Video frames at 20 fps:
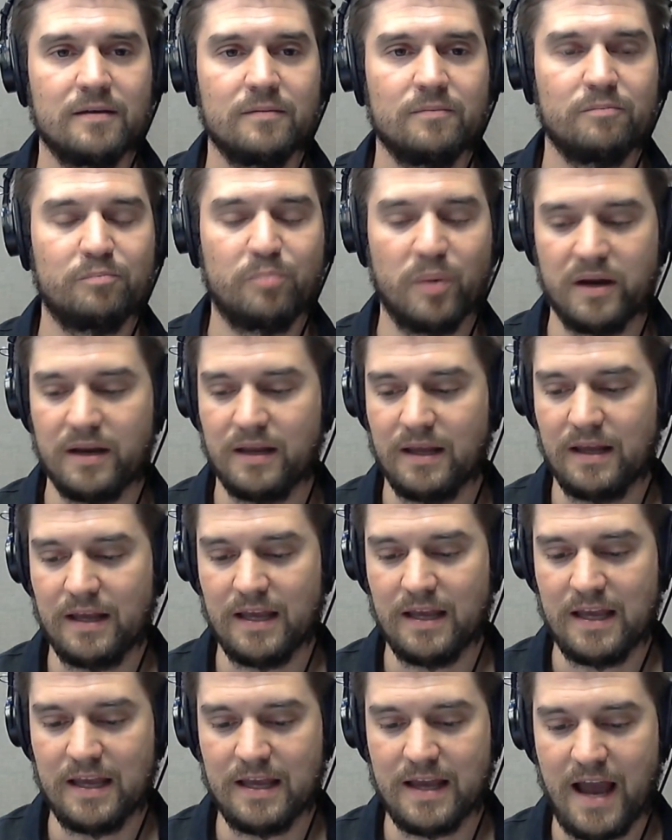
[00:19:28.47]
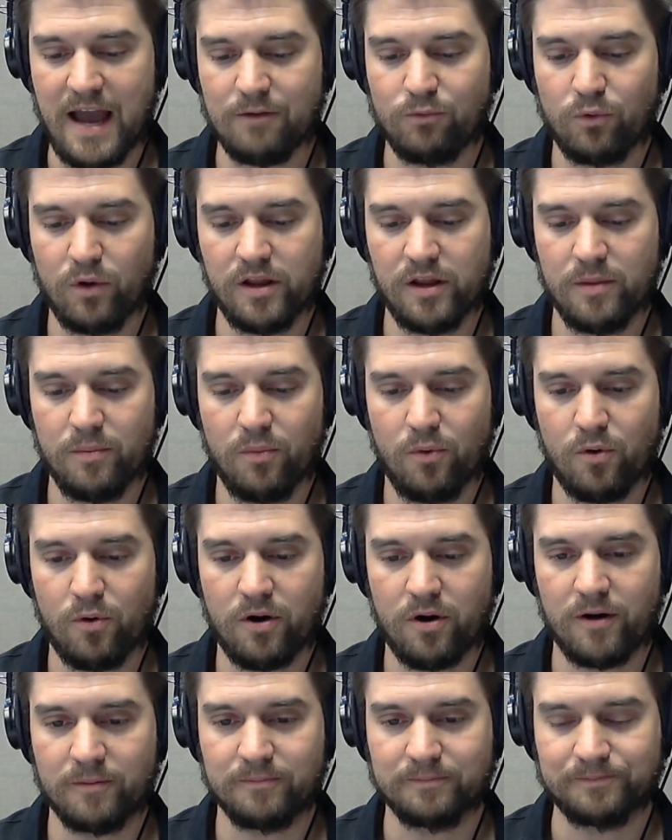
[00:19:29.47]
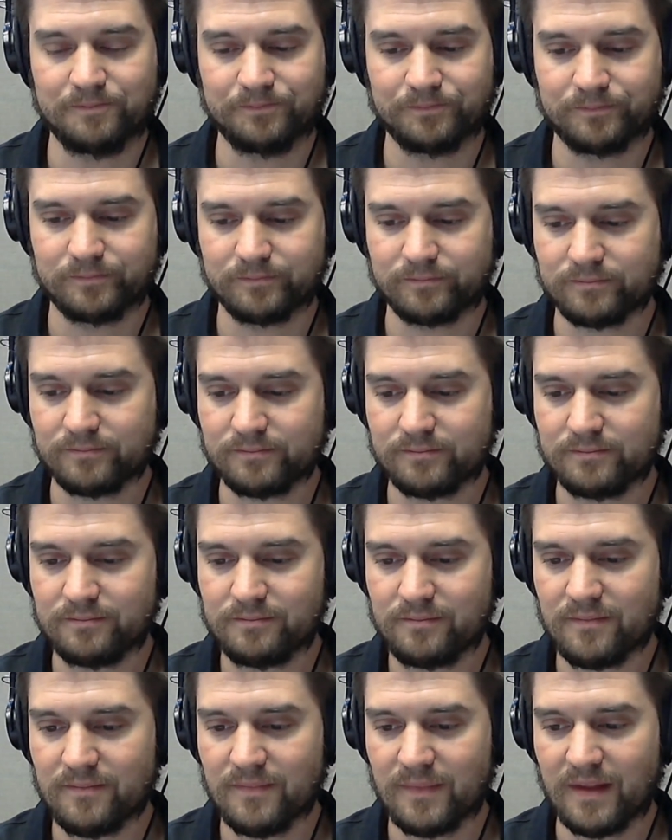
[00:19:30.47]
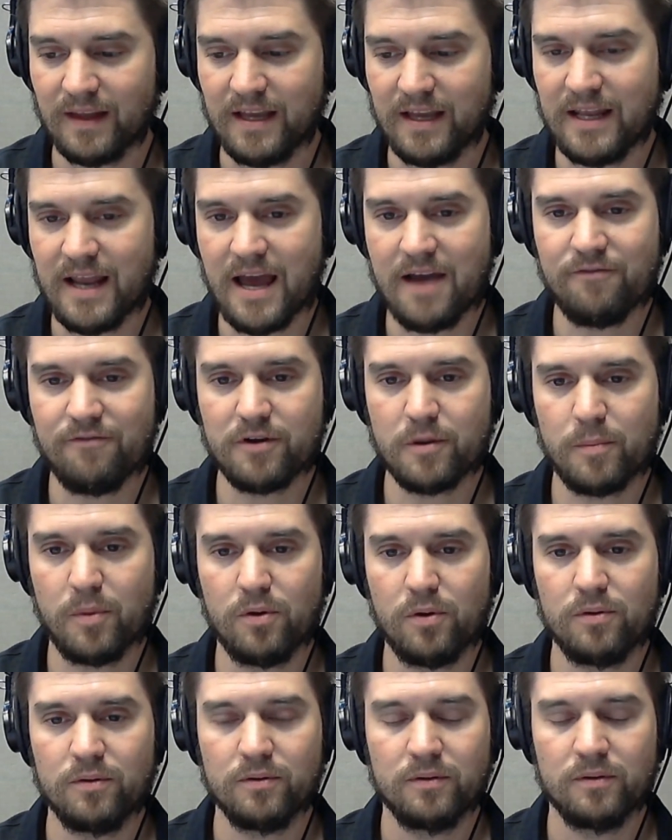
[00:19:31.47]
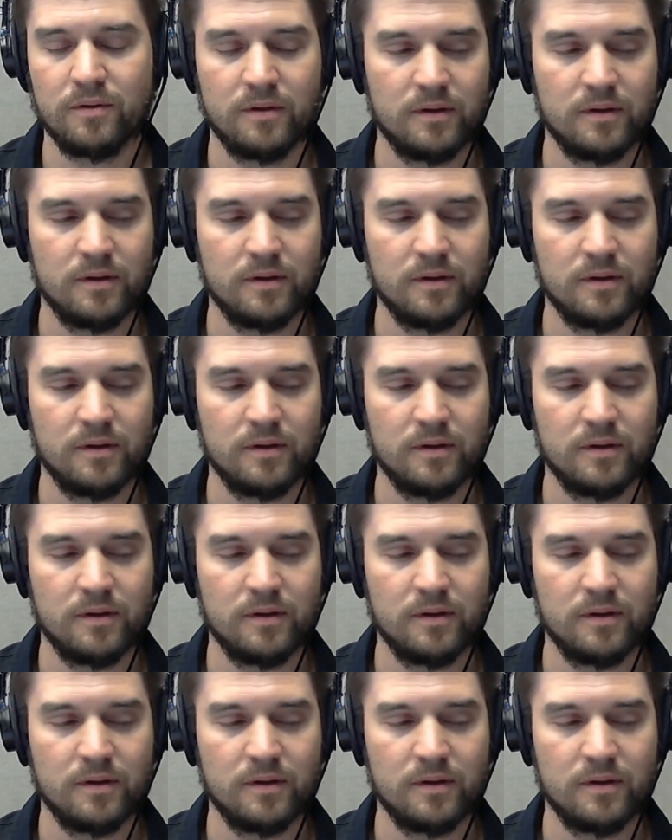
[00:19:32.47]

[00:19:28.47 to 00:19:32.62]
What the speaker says: But he had one of the more inevitable